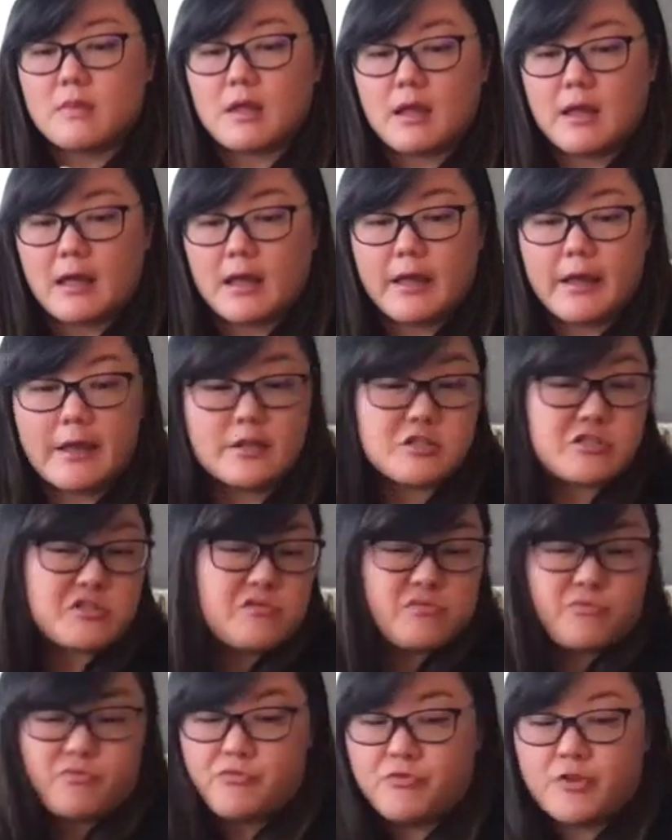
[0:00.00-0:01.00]
And
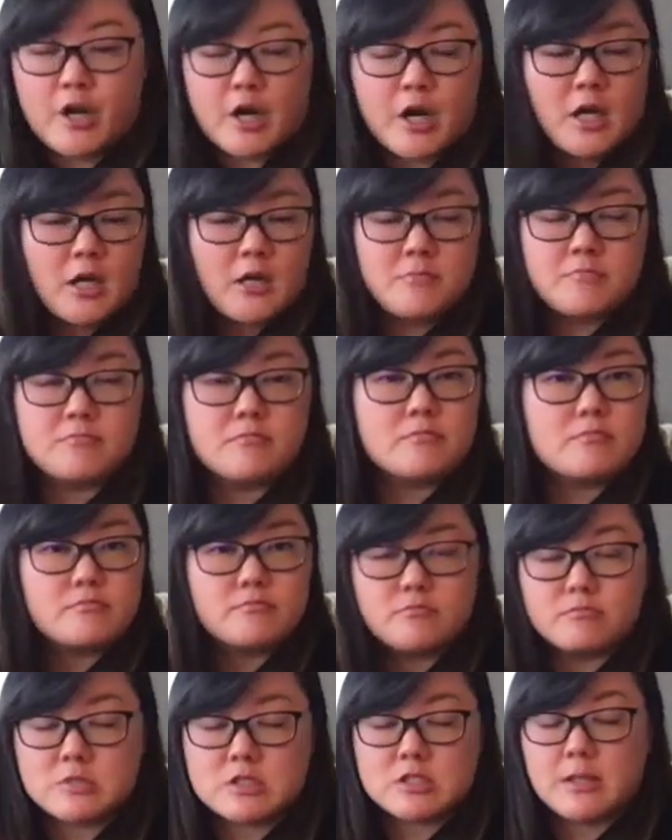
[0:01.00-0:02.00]
very
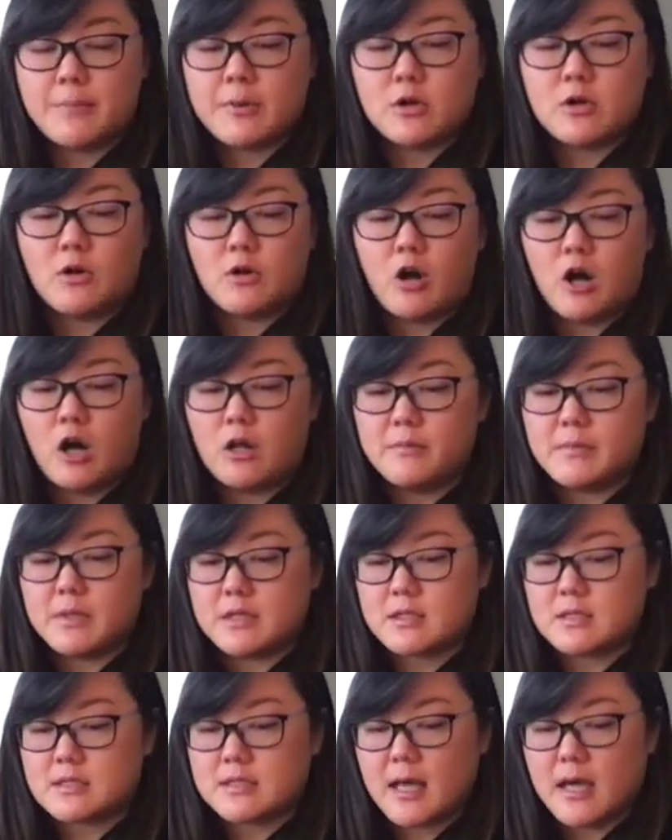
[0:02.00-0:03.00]
typical almond
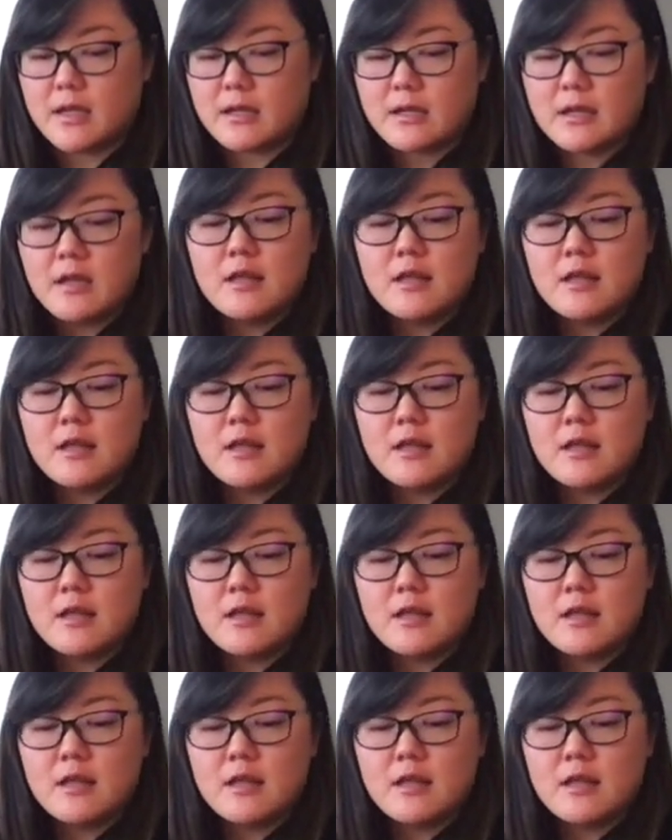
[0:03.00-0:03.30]
scent.